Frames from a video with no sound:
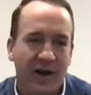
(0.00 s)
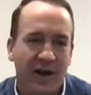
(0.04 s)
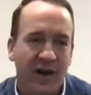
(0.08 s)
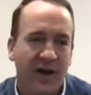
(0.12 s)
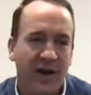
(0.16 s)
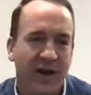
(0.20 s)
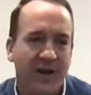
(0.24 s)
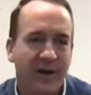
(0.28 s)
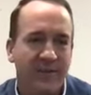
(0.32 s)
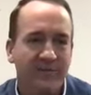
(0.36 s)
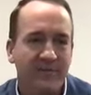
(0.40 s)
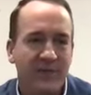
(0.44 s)

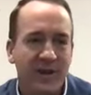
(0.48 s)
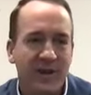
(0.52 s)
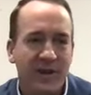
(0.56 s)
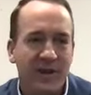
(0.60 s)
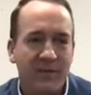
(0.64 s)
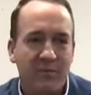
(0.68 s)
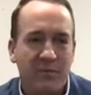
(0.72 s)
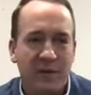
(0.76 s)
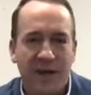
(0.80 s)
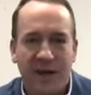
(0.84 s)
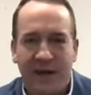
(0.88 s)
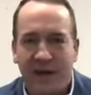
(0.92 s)

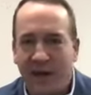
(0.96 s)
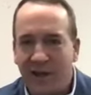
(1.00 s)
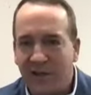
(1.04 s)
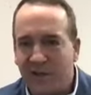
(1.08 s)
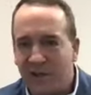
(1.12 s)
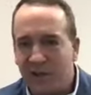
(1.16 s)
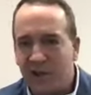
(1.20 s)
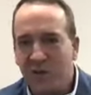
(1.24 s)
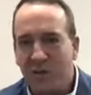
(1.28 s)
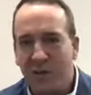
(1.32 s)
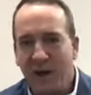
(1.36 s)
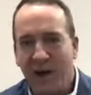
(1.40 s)
PK
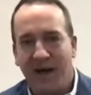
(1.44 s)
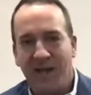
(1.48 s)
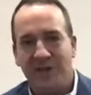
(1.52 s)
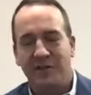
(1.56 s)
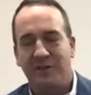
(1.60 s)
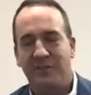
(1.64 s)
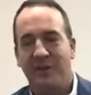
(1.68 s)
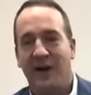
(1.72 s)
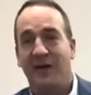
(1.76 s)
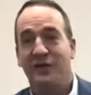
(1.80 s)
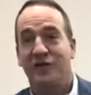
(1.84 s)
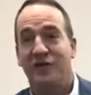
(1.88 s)
Subban's
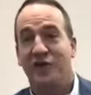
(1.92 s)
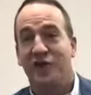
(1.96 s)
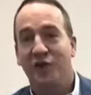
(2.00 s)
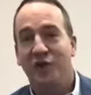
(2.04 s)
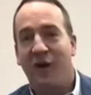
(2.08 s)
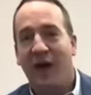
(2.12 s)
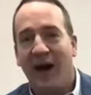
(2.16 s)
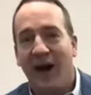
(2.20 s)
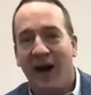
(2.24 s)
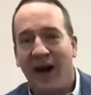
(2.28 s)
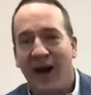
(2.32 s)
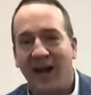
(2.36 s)
about to do
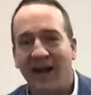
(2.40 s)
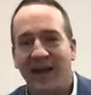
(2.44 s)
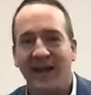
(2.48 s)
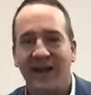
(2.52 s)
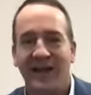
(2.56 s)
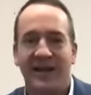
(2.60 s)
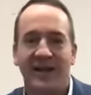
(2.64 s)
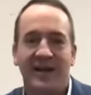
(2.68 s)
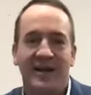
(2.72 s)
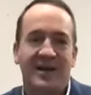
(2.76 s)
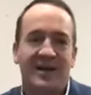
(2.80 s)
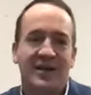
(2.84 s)

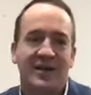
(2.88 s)
hockey.